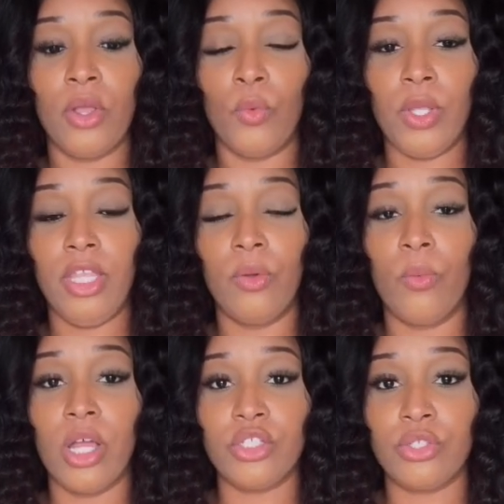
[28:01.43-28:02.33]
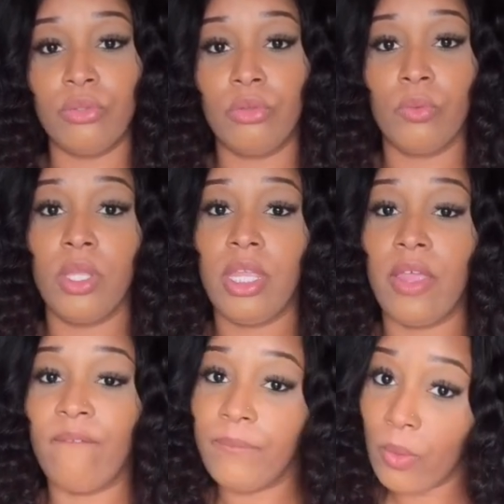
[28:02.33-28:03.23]
week 1, 2, 3,
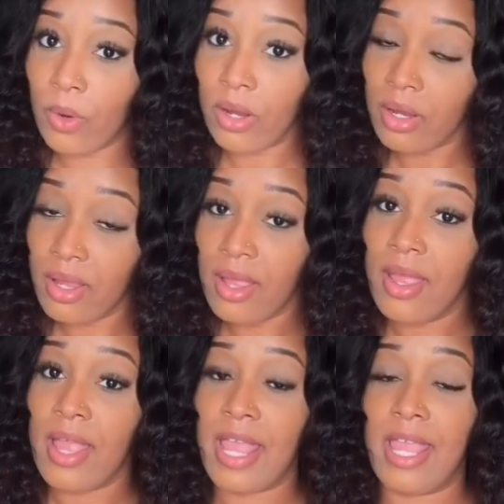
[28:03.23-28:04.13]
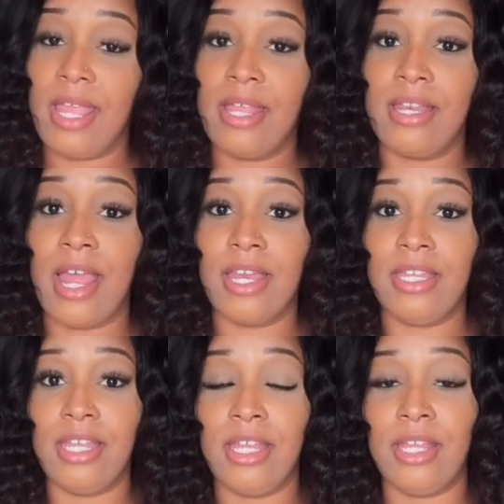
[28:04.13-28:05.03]
and 4, and I
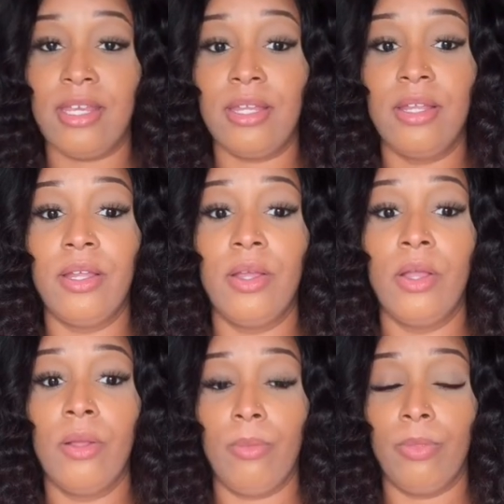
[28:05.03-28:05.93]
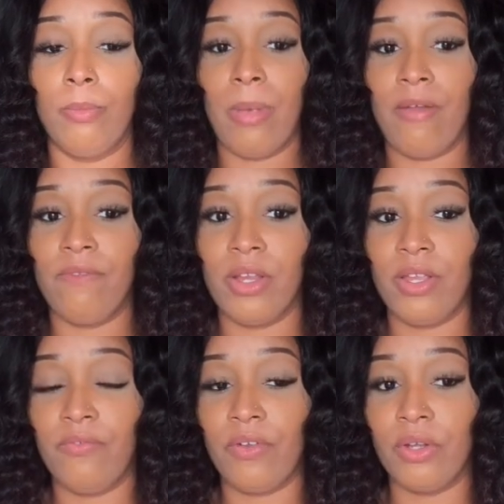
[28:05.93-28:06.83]
did my
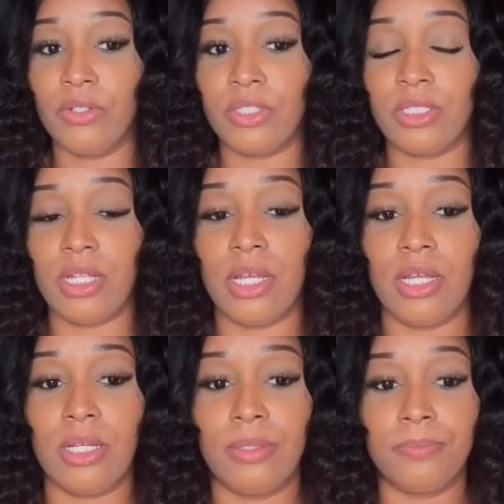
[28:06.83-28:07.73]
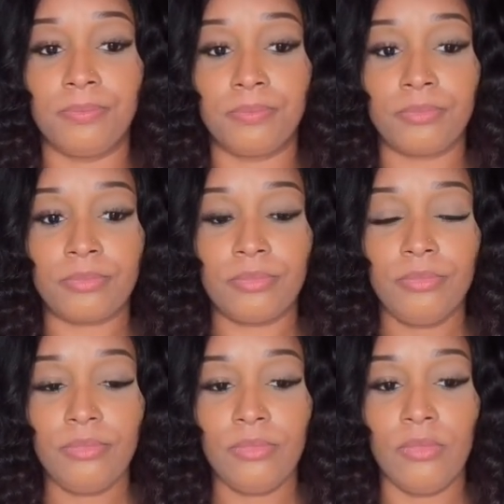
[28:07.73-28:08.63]
very first I
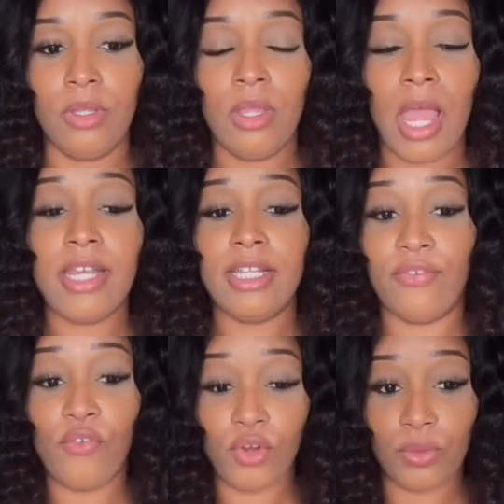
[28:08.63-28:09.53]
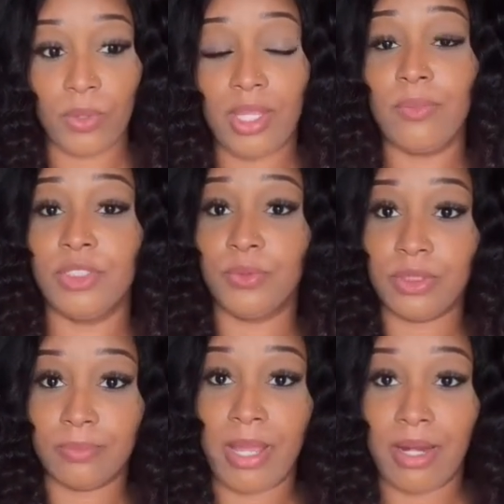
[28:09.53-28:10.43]
did the 4th week, which
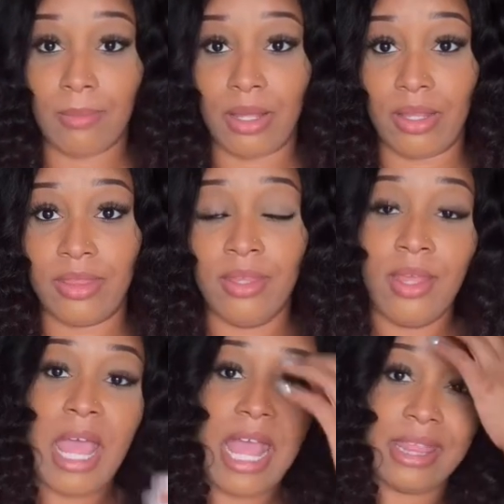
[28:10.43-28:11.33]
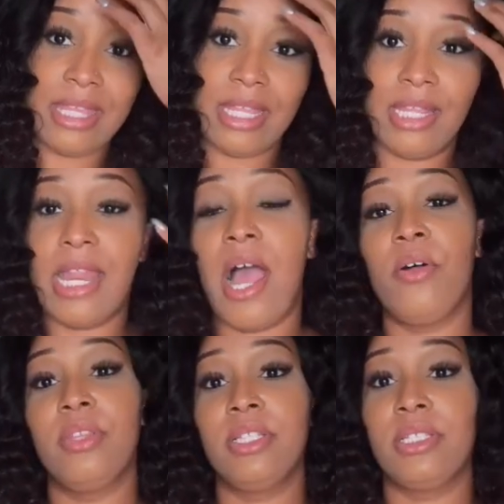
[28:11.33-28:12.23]
was May the month, and then
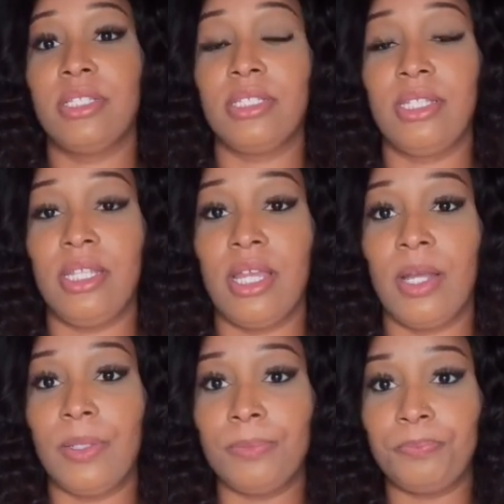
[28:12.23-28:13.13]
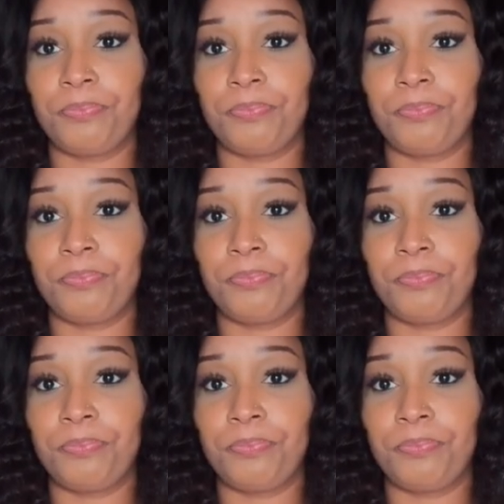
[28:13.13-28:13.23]
now this is the